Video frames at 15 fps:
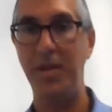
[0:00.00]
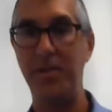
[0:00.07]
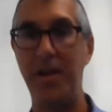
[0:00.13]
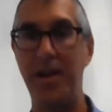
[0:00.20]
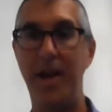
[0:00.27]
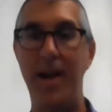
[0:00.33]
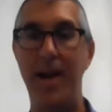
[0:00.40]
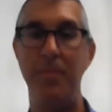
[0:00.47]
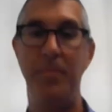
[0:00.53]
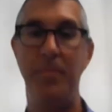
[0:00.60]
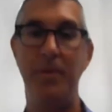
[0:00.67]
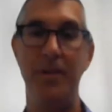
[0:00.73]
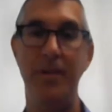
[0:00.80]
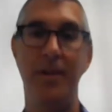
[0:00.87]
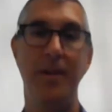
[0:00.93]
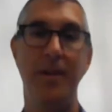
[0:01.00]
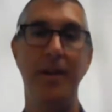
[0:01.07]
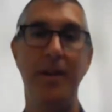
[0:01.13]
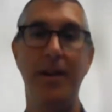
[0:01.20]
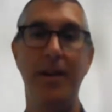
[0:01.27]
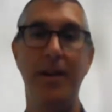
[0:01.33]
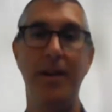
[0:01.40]
that happen
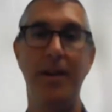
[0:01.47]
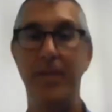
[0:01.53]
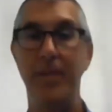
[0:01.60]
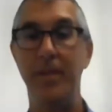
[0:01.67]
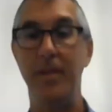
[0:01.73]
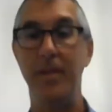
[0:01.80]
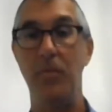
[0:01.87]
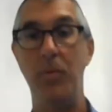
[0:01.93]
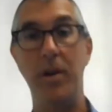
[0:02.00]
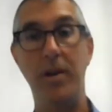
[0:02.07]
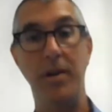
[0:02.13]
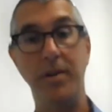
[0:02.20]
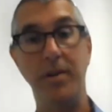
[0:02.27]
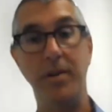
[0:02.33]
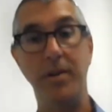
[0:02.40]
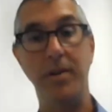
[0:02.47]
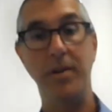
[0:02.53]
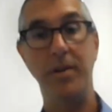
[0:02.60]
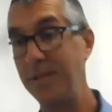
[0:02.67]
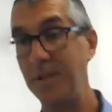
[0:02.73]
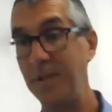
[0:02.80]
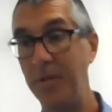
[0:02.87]
you know where
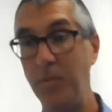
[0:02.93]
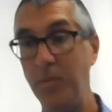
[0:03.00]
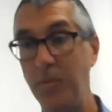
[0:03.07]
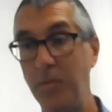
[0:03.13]
you know where